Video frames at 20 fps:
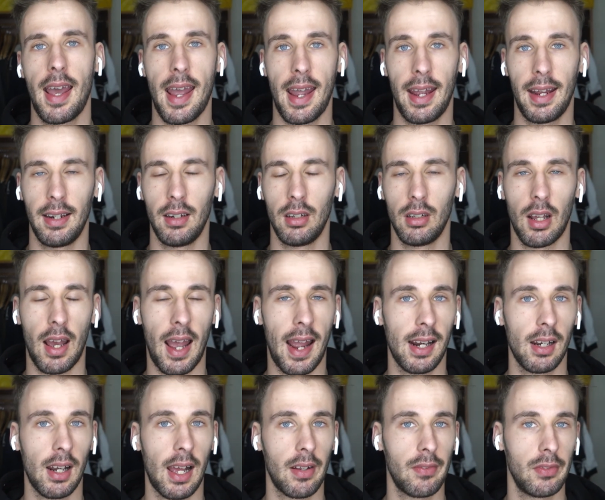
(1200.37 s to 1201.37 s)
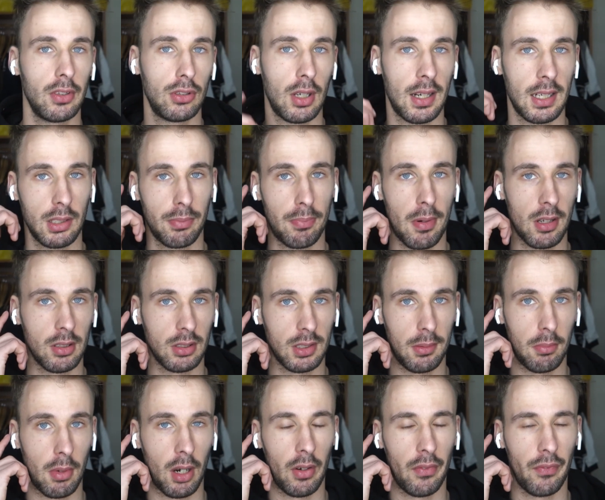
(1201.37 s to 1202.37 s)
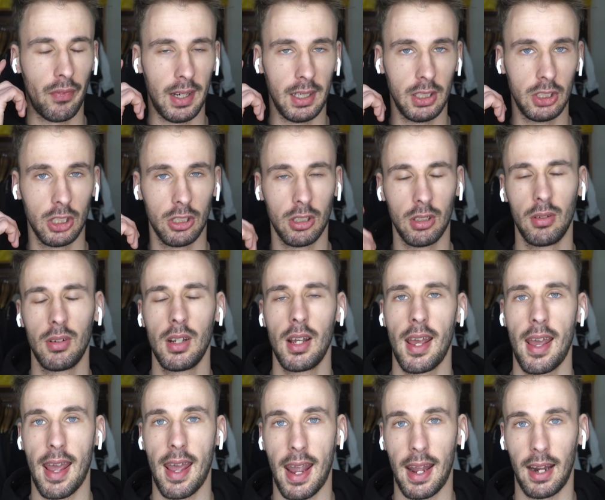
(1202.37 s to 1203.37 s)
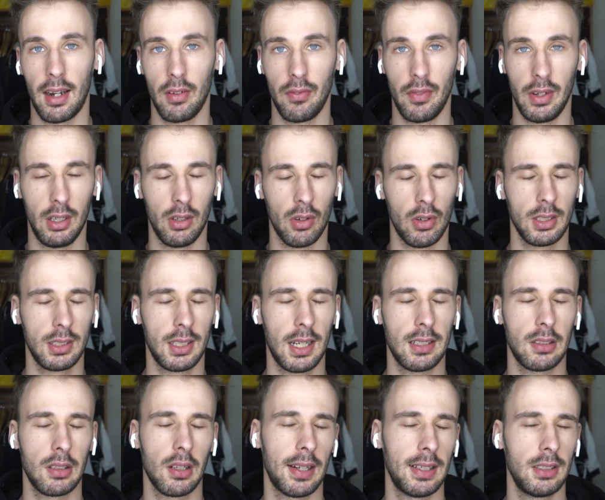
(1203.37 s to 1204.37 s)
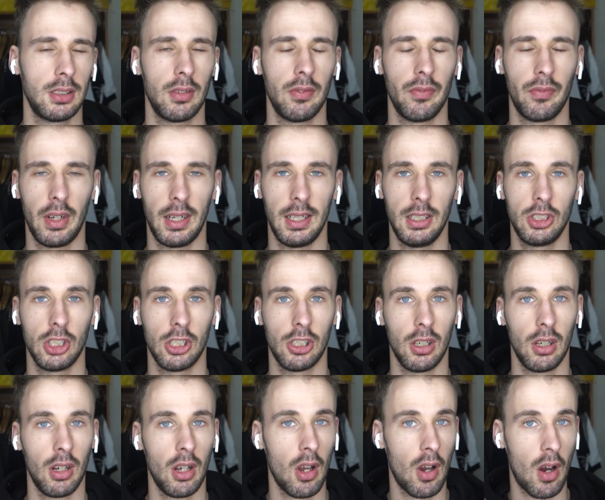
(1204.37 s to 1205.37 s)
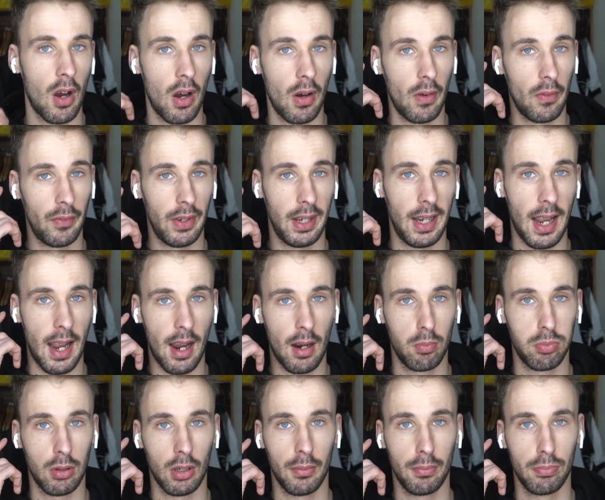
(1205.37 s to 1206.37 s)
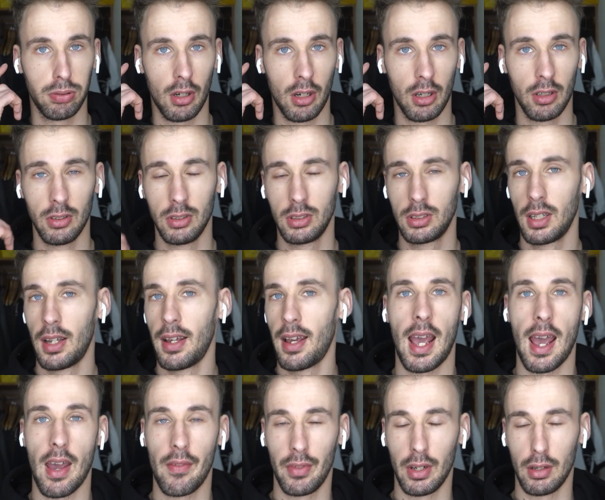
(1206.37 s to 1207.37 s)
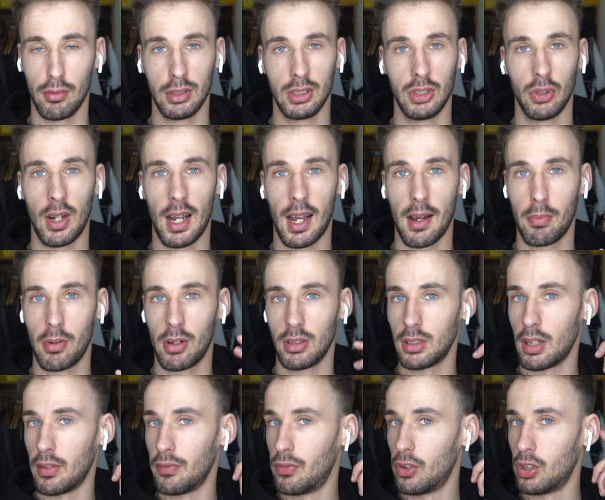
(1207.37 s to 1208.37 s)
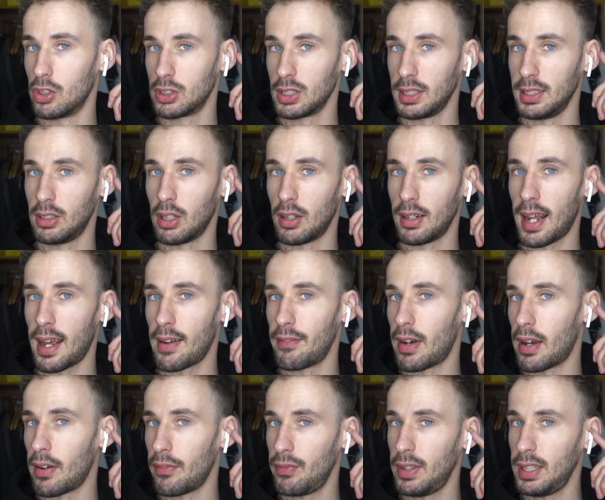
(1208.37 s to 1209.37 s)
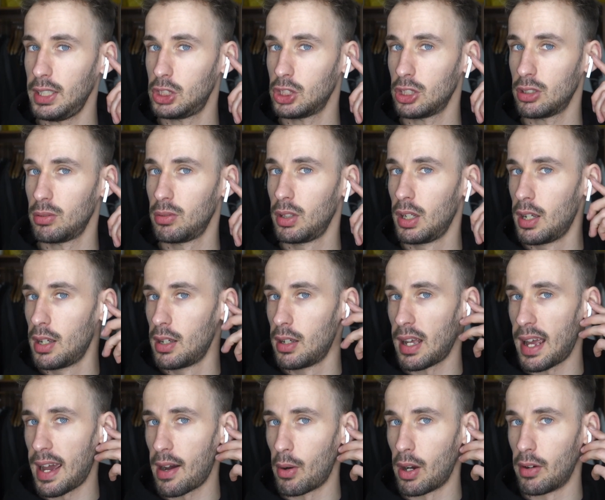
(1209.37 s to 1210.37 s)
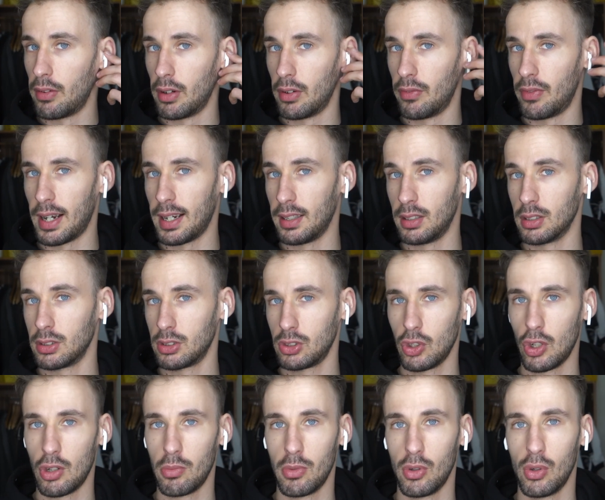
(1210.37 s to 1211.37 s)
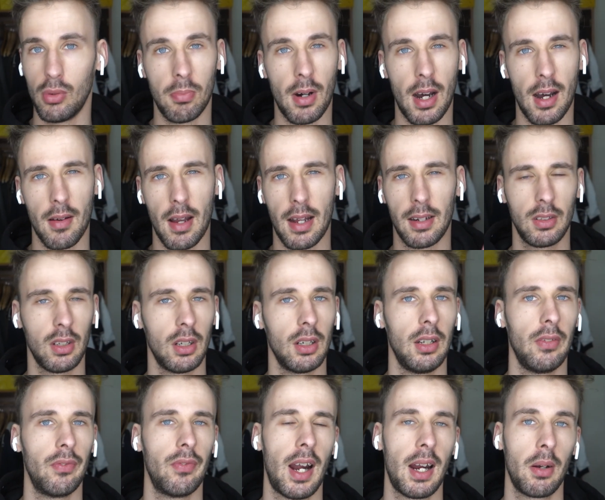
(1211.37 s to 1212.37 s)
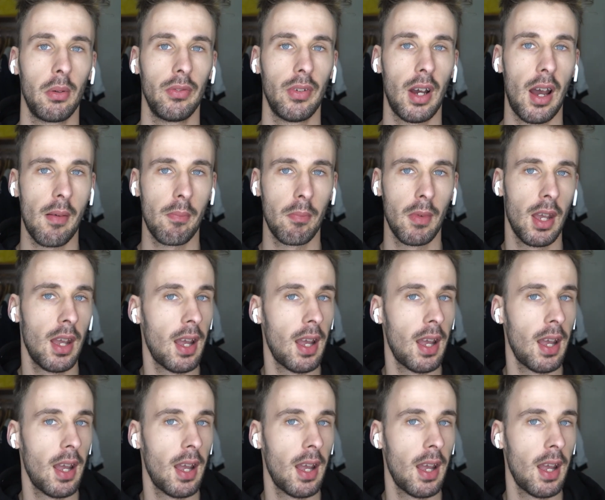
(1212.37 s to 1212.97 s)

And I like the transparency mode feature and the noise cancellation feature on the AirPod Pros, and the original AirPods unfortunately don't have that feature. However, they're just normal, but I'm totally fine with that.